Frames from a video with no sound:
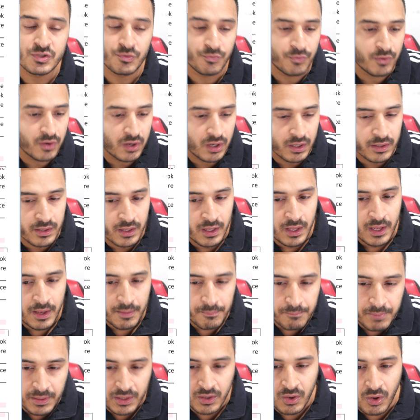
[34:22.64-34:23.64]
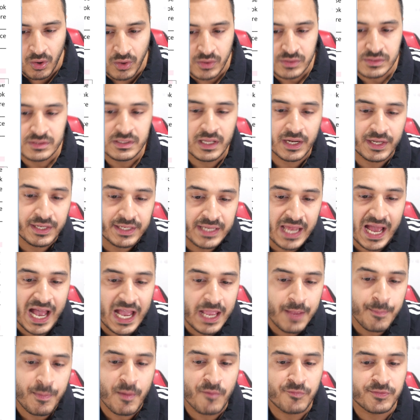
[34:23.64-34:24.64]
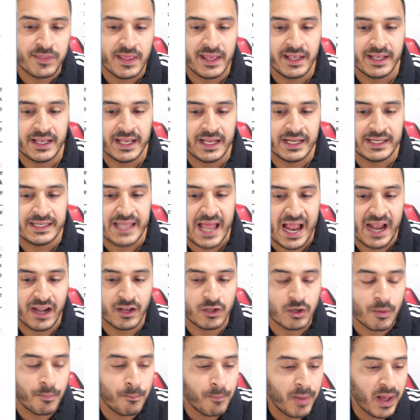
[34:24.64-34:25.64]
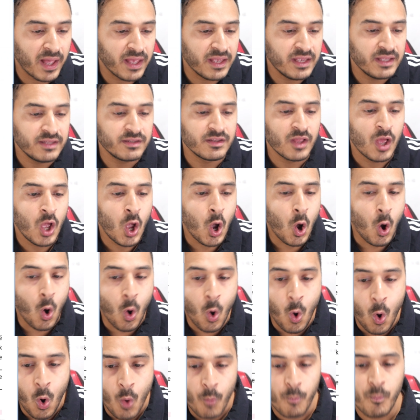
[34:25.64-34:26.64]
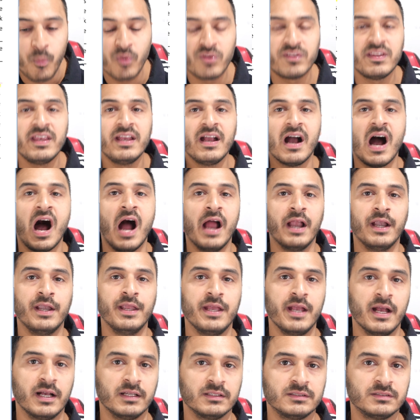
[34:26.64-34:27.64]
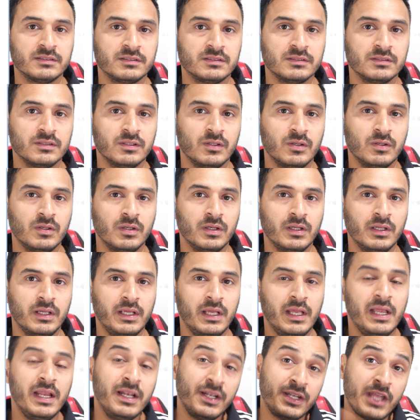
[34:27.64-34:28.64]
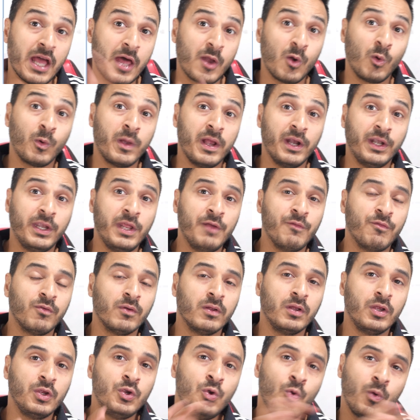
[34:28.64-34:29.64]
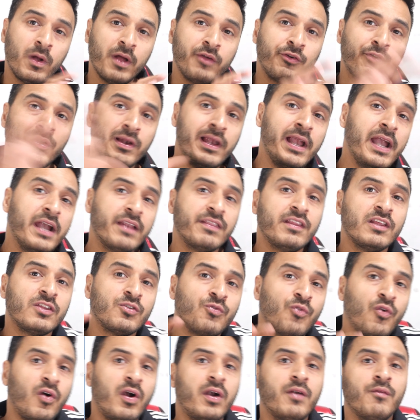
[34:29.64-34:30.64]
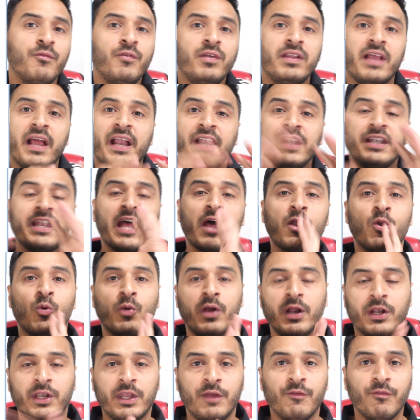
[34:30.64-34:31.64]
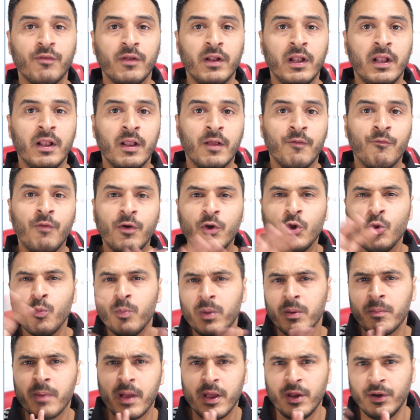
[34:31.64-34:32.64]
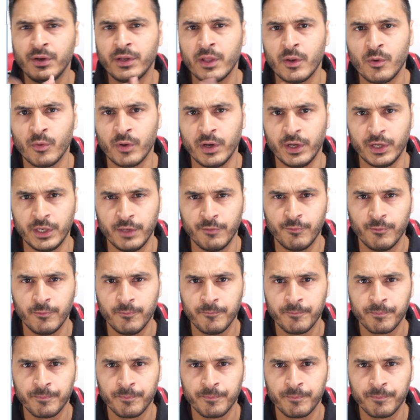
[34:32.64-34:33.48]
word because the type of thinking that combine opposing ideas. Interrogative. You can relate this word with interrogative. What do you mean by interrogative?